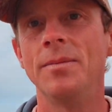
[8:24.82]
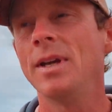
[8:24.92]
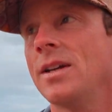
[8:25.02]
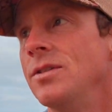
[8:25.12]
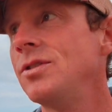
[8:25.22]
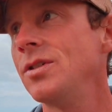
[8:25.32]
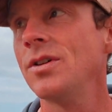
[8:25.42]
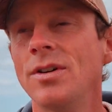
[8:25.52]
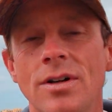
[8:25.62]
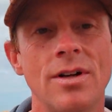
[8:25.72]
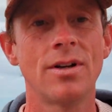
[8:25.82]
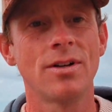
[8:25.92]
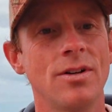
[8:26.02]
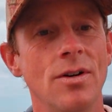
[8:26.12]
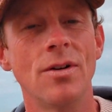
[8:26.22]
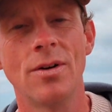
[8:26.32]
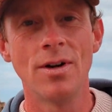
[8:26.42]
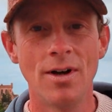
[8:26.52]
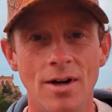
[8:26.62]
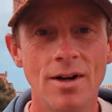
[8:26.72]
making sure, you know,
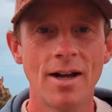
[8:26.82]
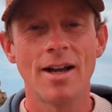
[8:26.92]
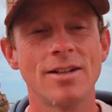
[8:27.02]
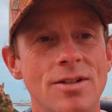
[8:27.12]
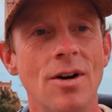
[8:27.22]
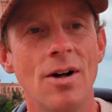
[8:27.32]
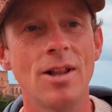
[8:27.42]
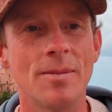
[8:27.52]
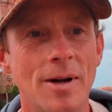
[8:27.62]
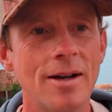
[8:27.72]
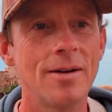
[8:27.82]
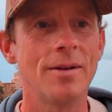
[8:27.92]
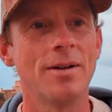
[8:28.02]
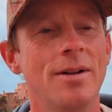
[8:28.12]
it's not all about